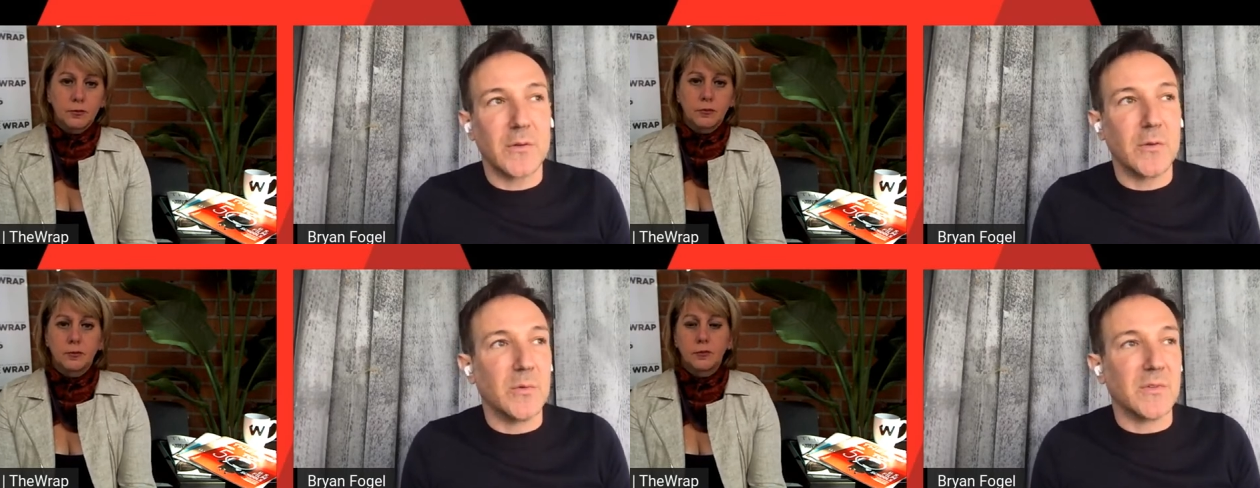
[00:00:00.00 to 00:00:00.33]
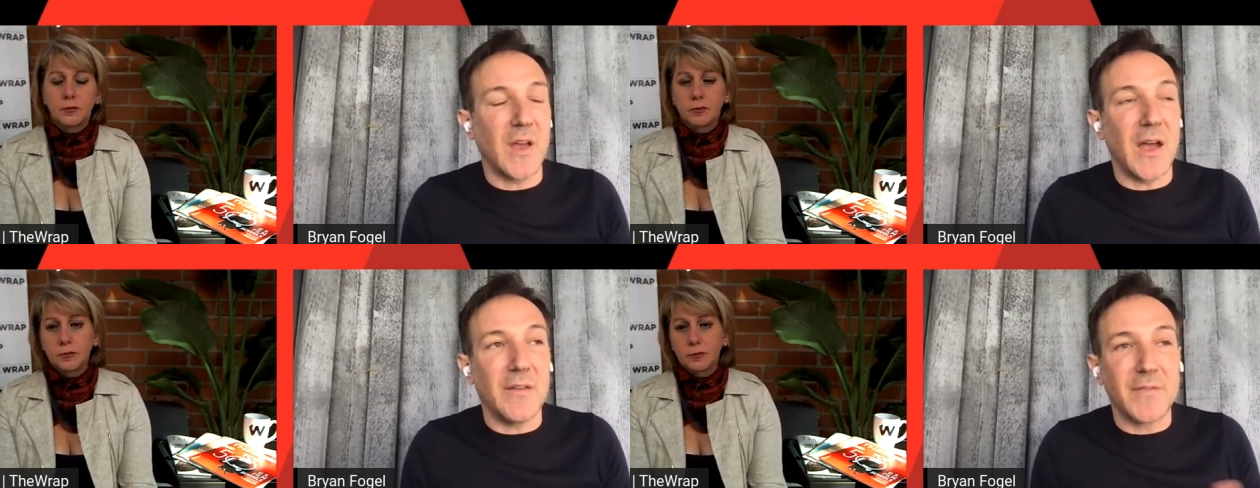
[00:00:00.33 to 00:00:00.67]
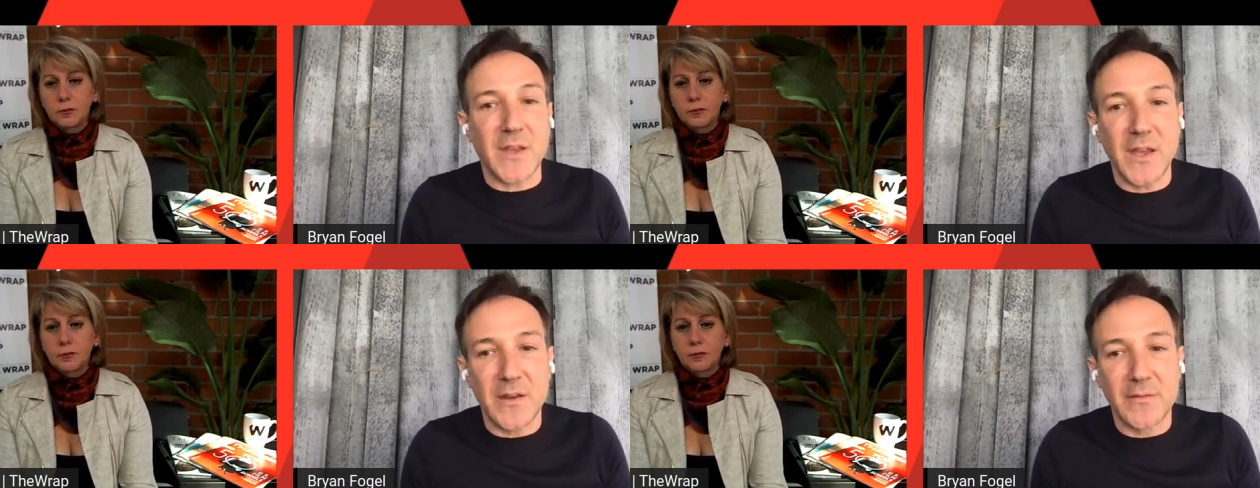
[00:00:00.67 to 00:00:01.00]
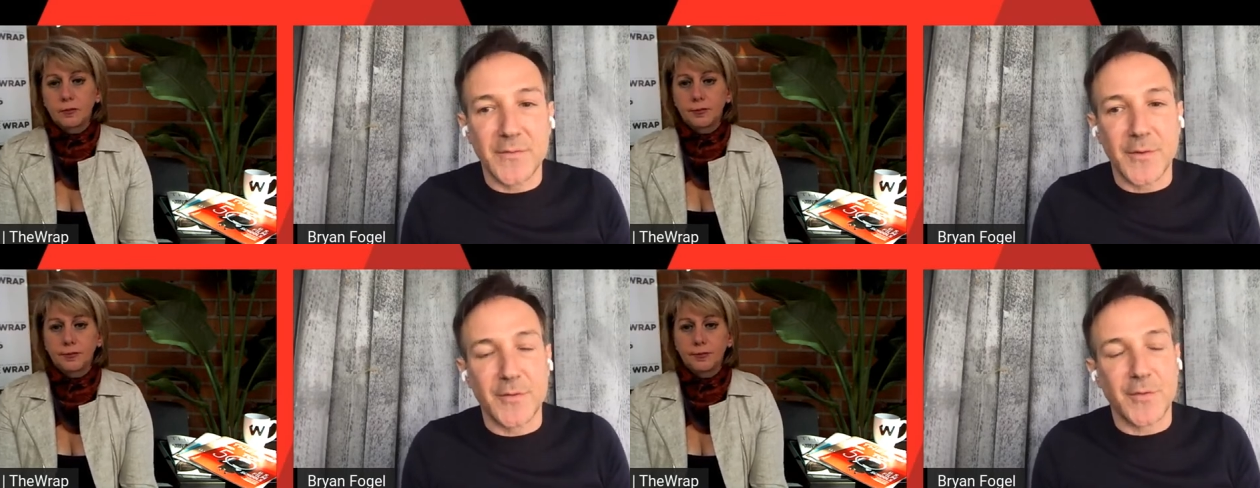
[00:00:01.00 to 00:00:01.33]
Speaker 1: who was
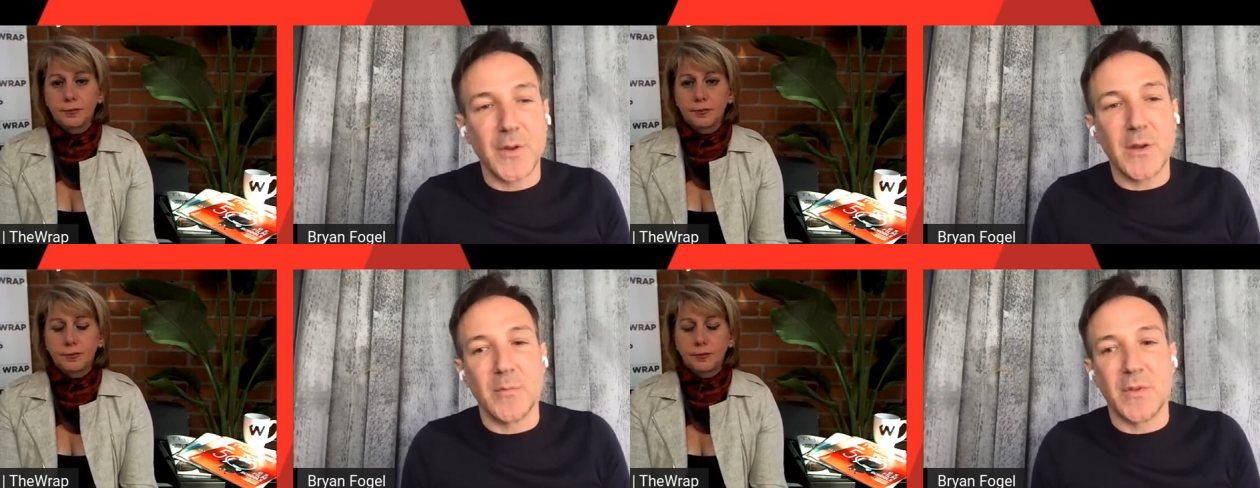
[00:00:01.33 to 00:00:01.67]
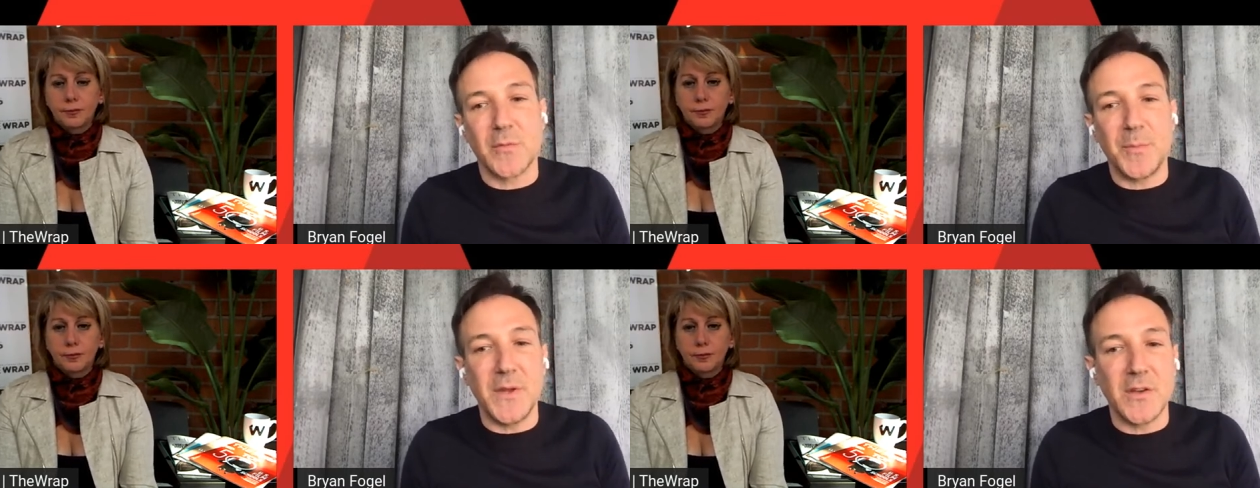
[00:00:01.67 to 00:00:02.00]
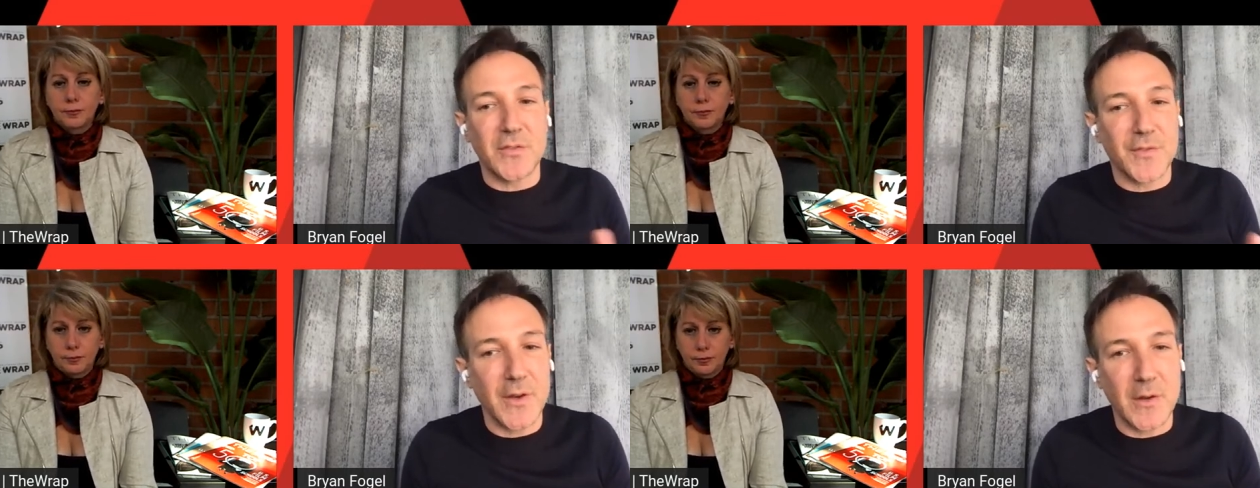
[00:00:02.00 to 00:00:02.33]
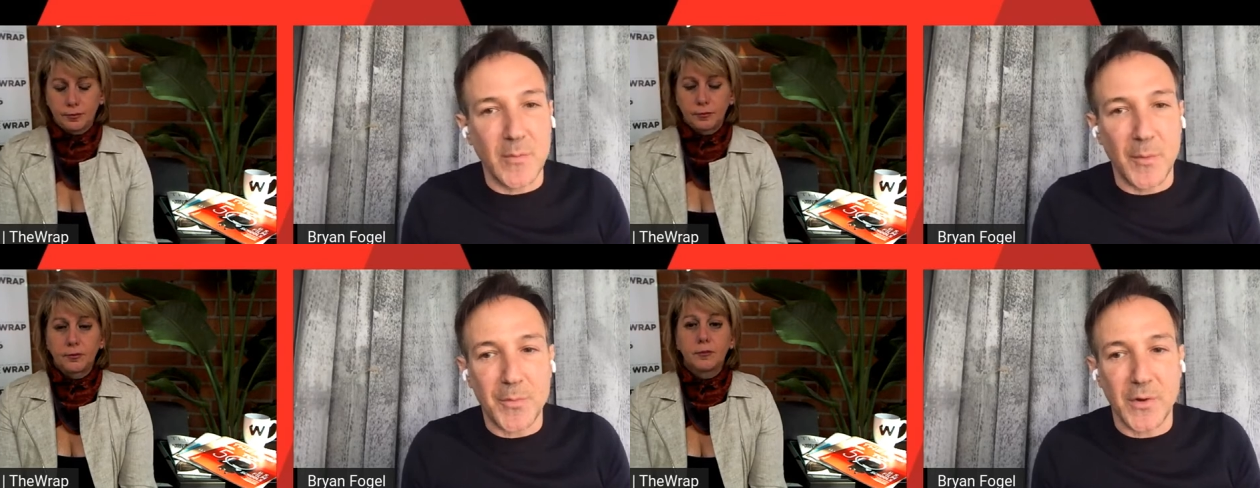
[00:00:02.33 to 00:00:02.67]
advocating for freedom of speech,
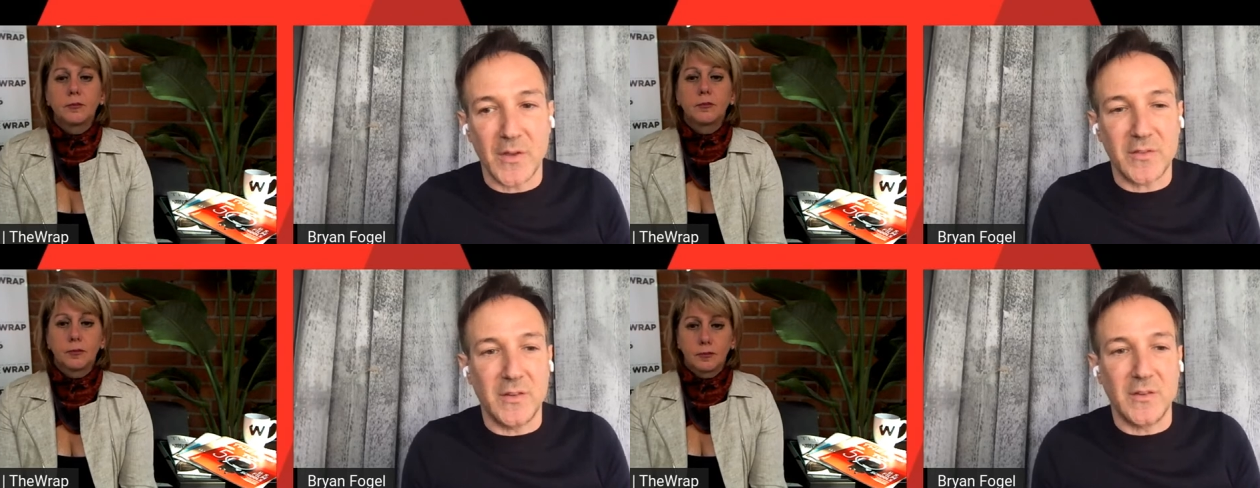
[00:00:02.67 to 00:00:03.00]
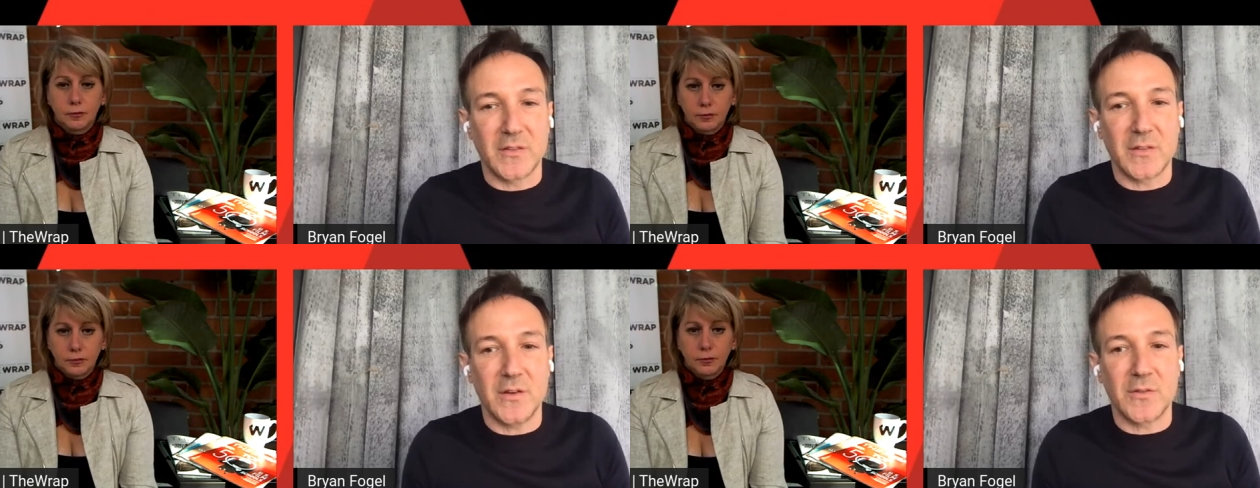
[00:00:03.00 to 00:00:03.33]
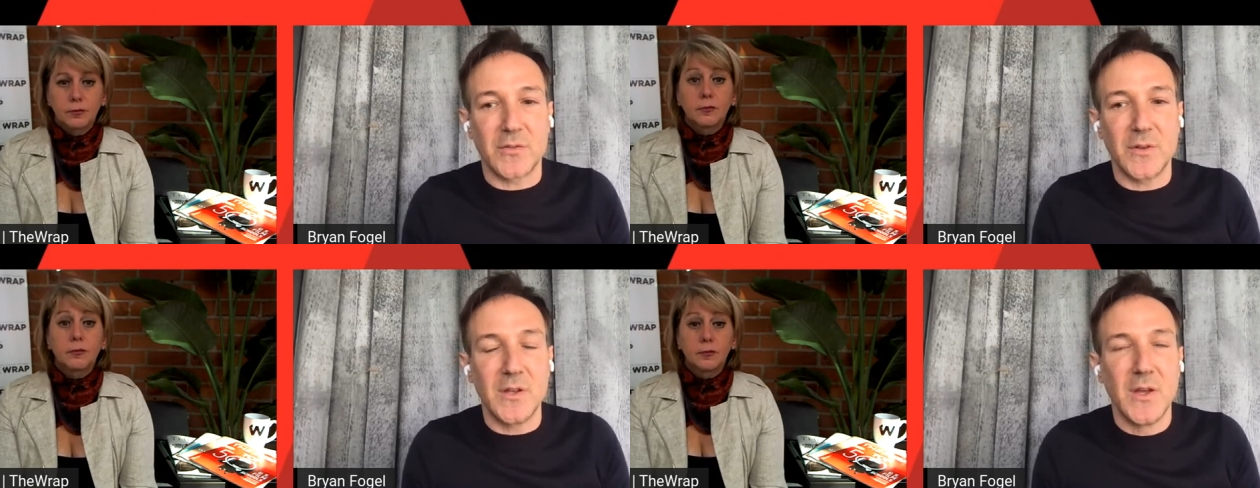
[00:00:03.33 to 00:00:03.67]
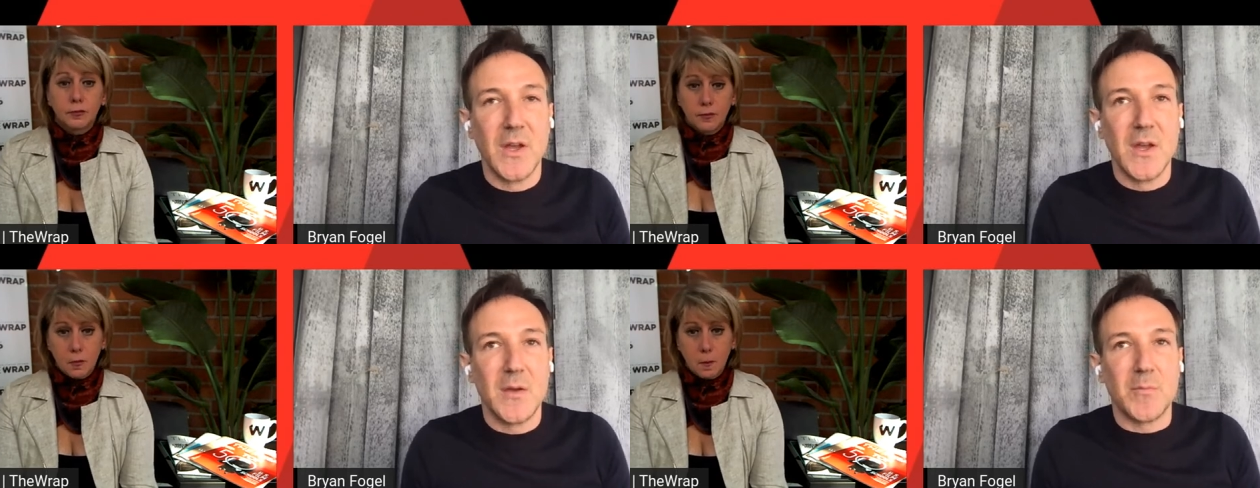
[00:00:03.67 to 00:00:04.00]
freedom of press in his country, oh,